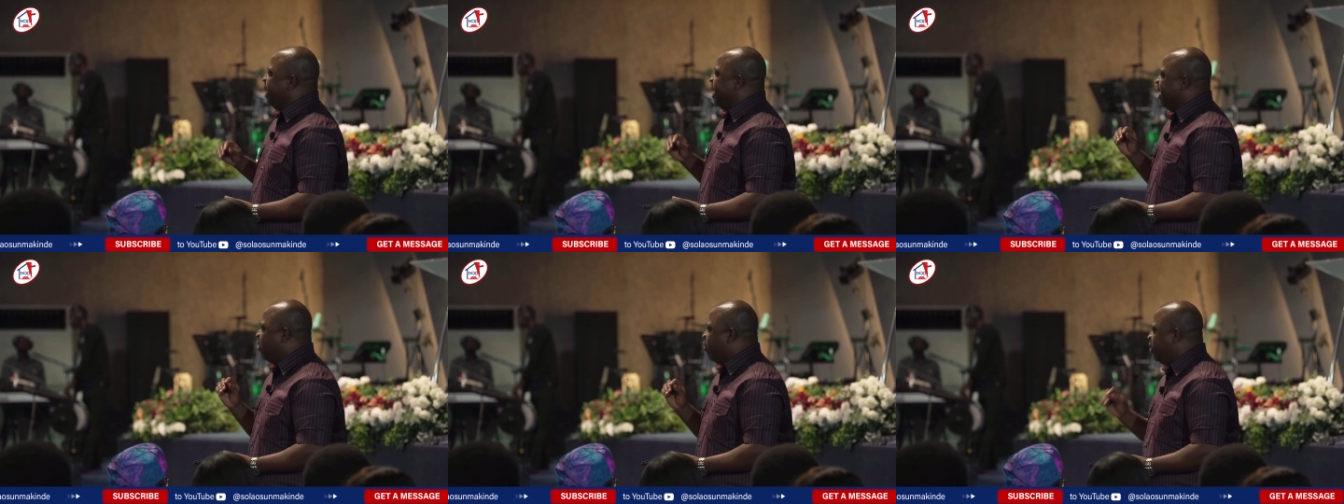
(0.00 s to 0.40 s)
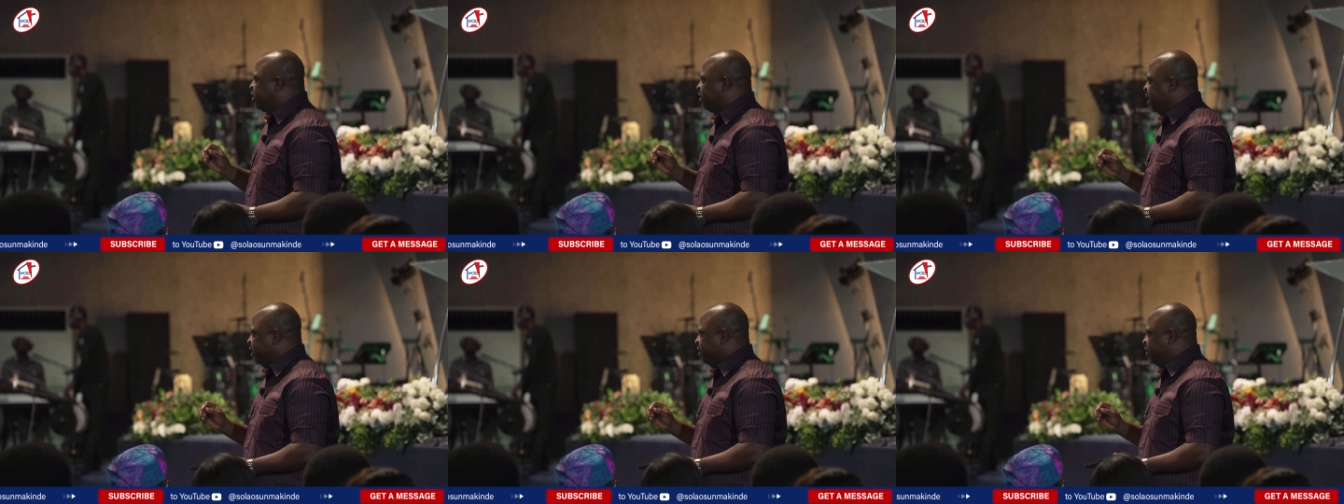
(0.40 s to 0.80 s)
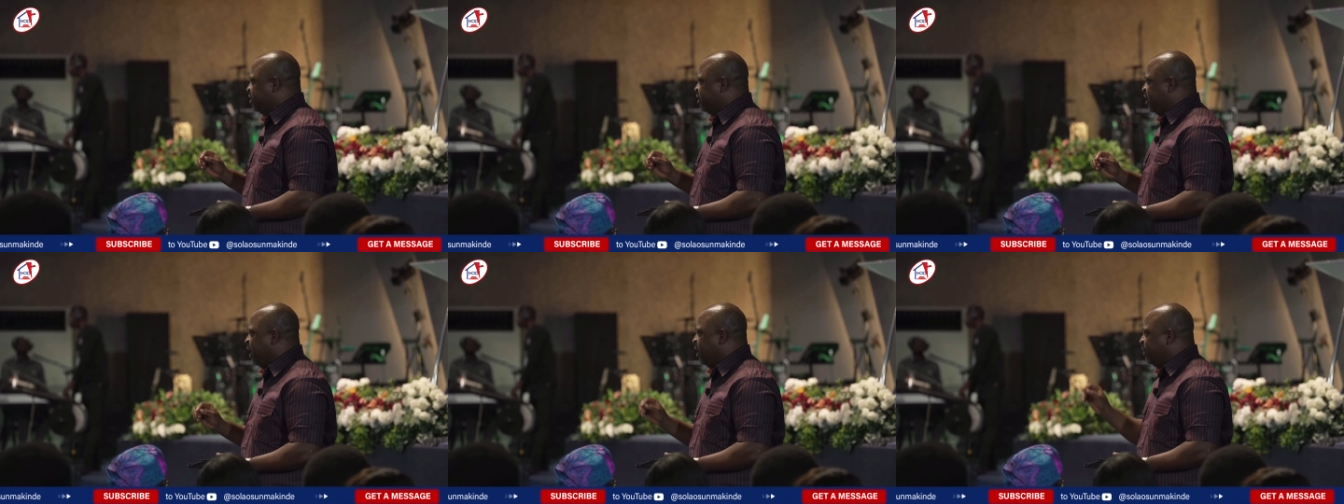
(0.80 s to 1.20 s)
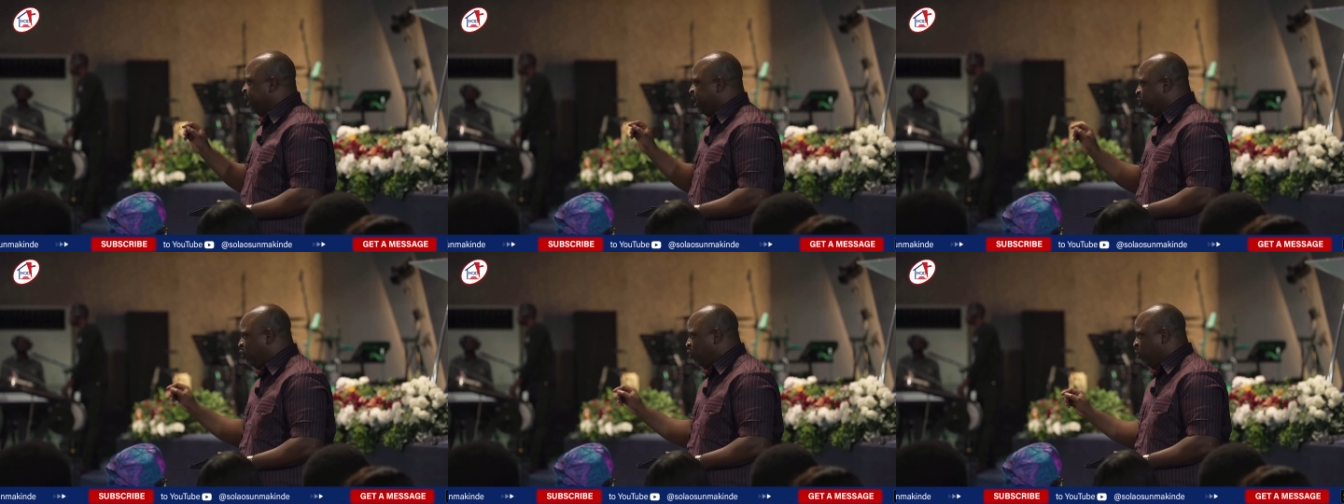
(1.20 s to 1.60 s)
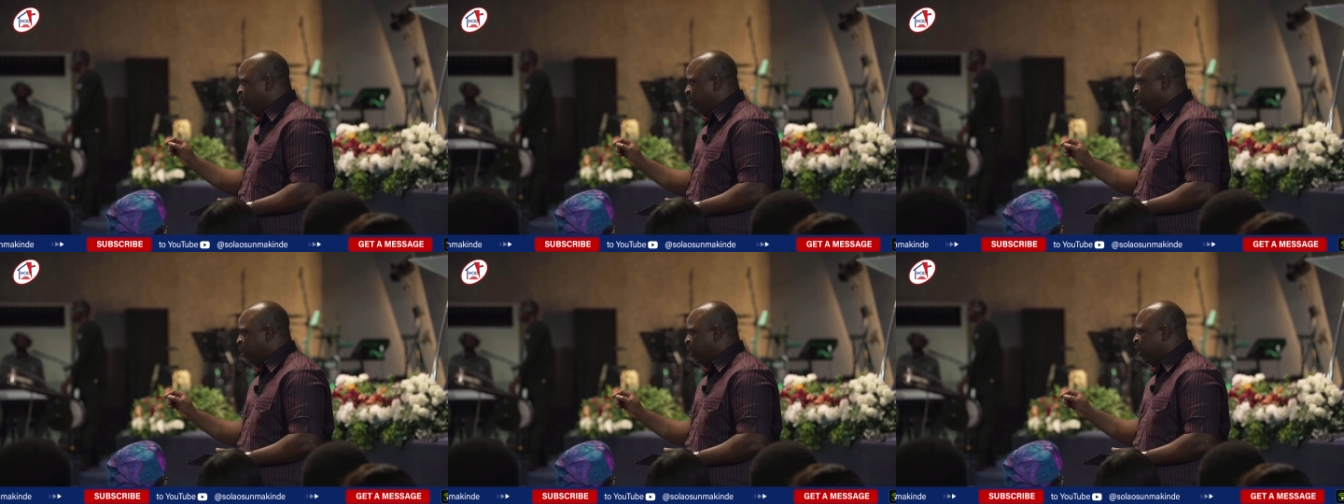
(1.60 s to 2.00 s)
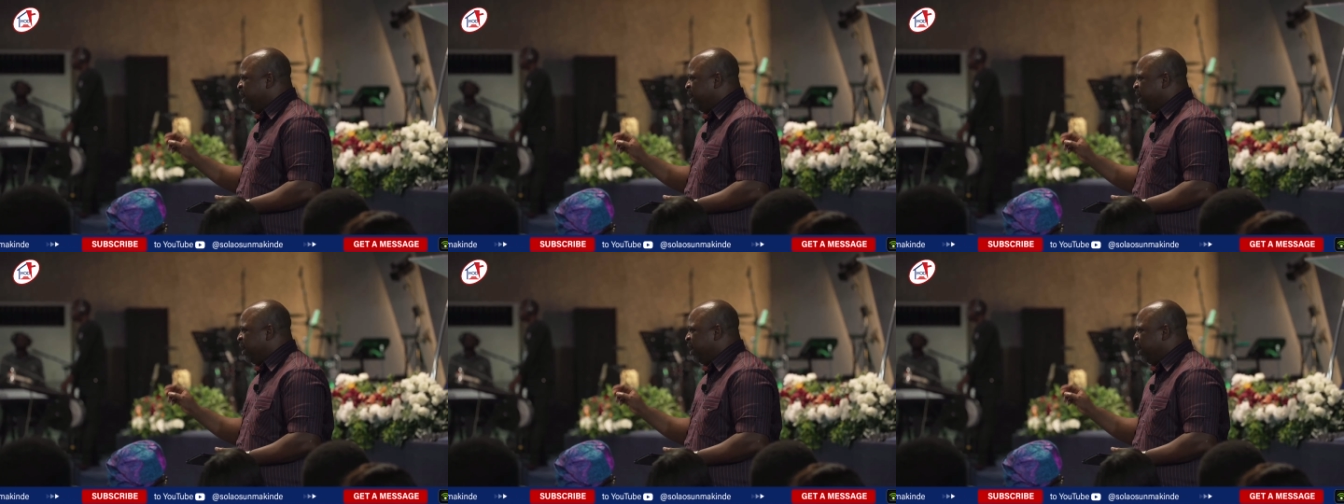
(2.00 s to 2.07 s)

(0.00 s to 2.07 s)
There are Christians, if they do